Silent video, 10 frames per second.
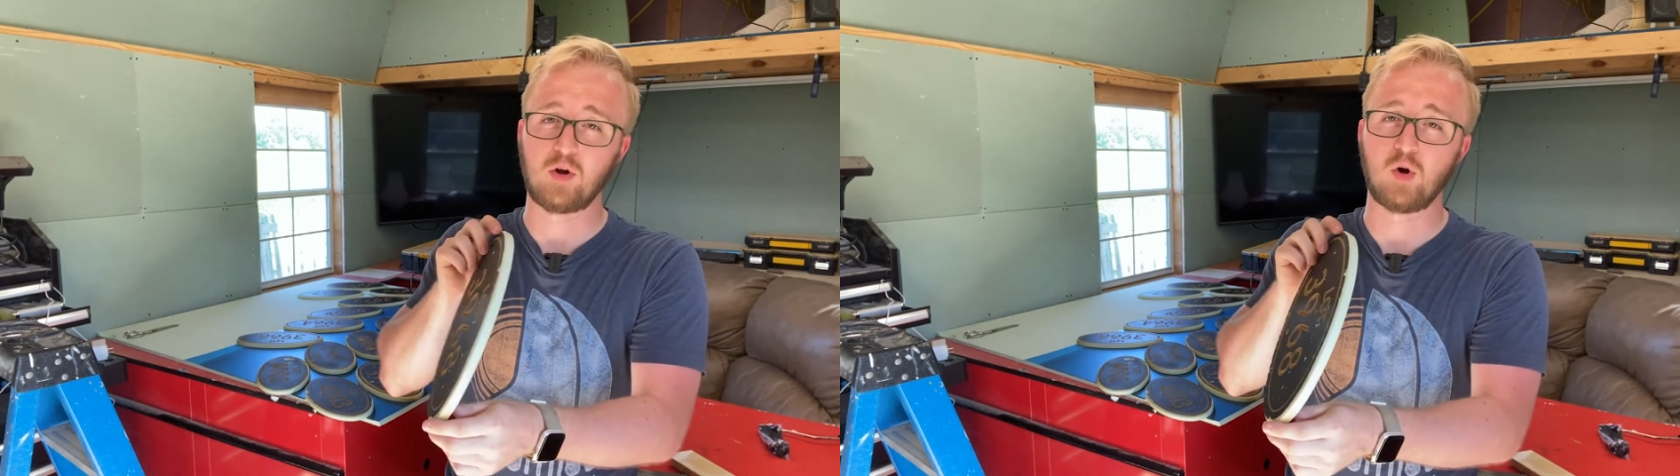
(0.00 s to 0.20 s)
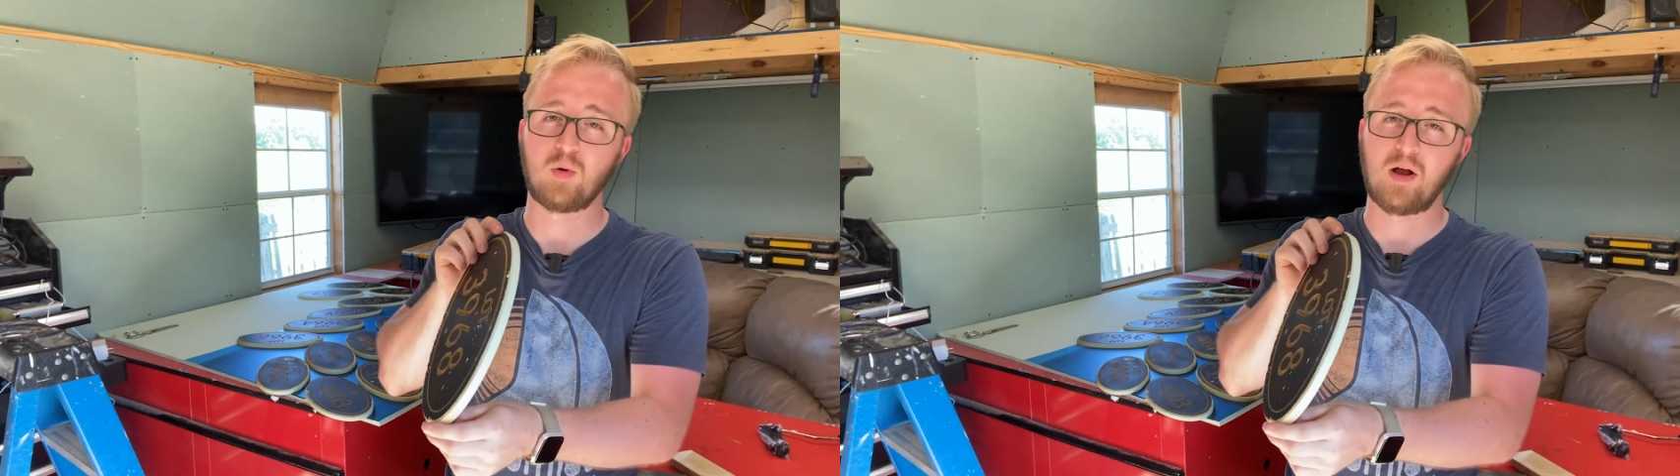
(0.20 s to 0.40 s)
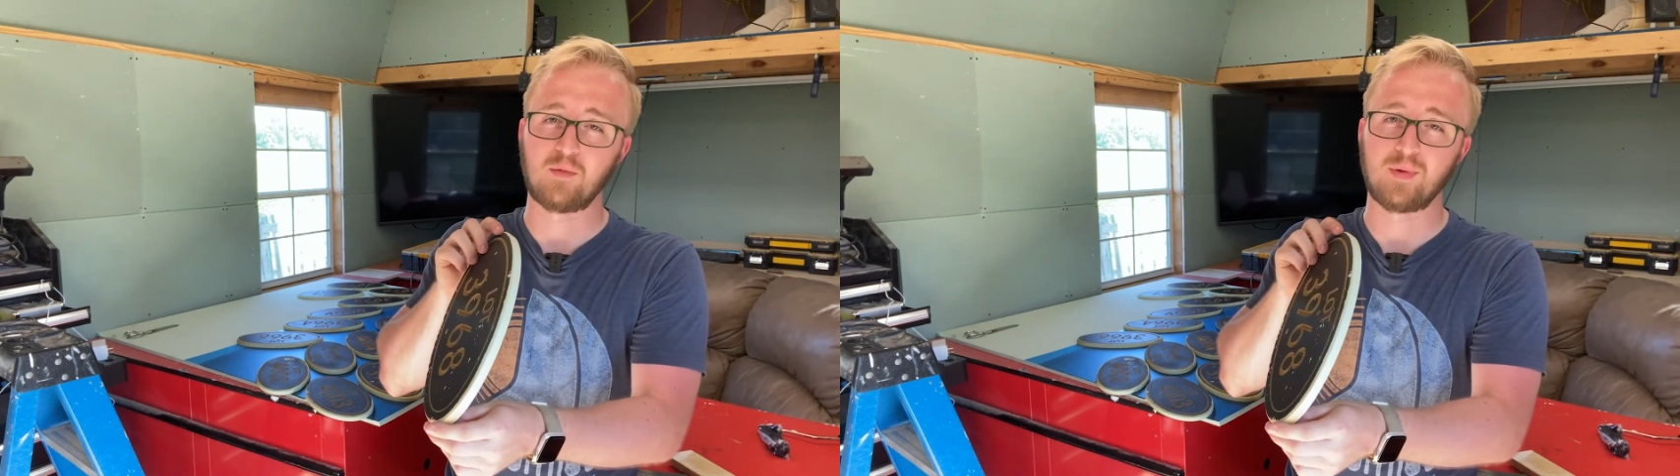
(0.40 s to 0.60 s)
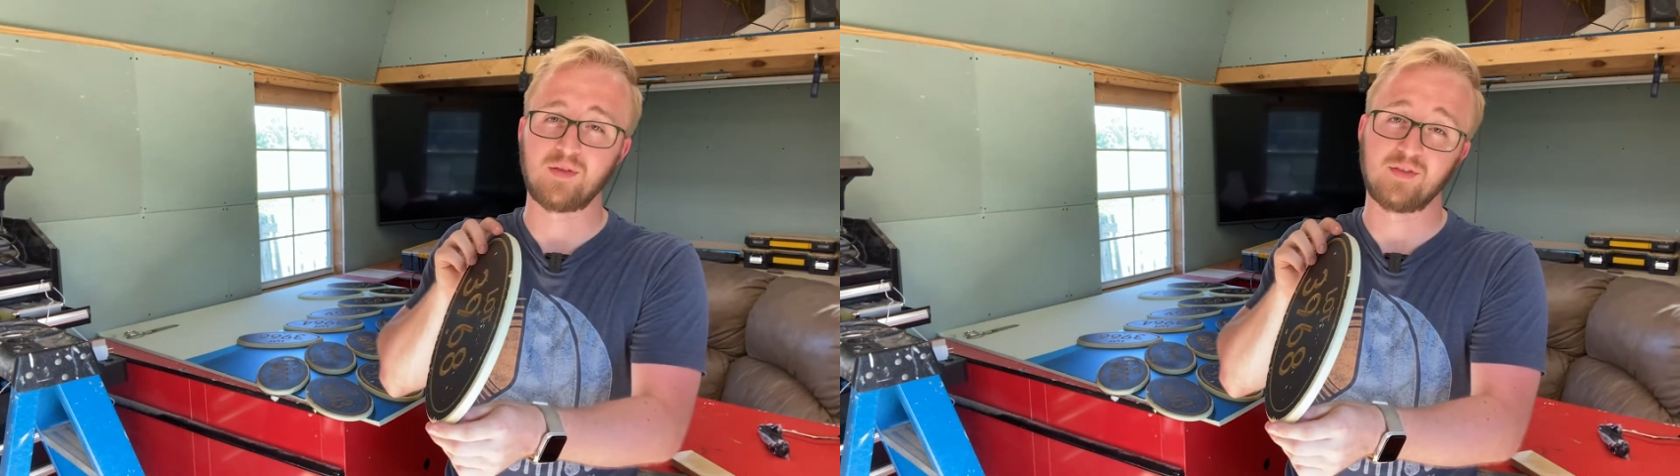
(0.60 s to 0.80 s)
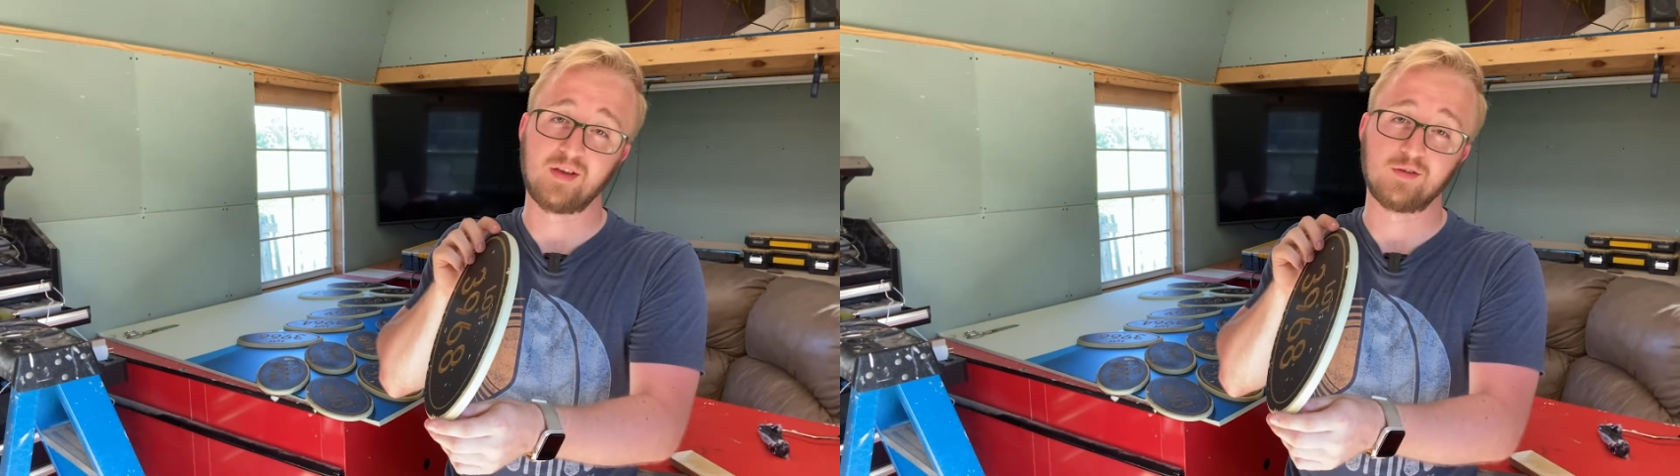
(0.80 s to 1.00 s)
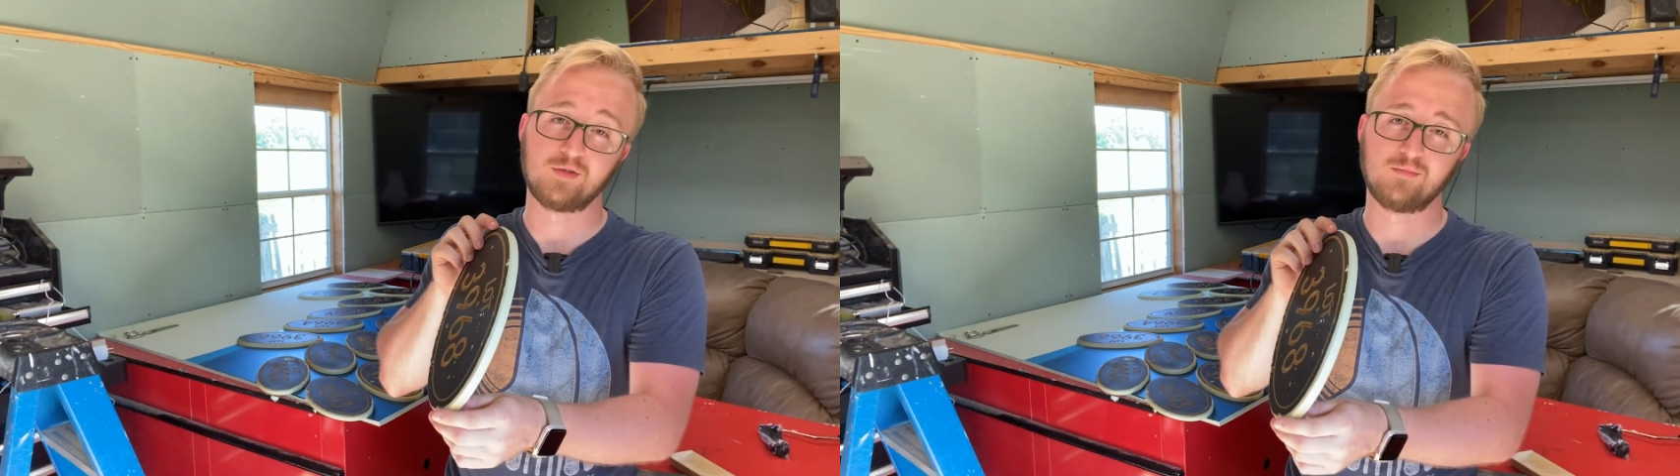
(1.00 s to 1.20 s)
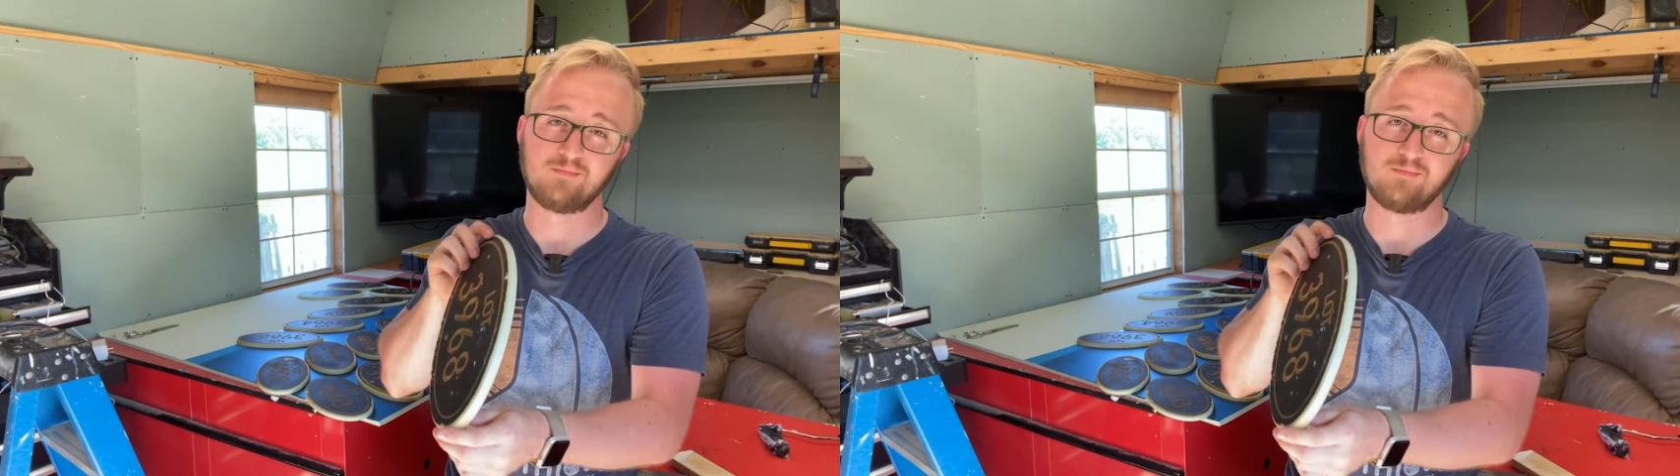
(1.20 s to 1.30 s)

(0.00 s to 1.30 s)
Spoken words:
go around and paint the edge.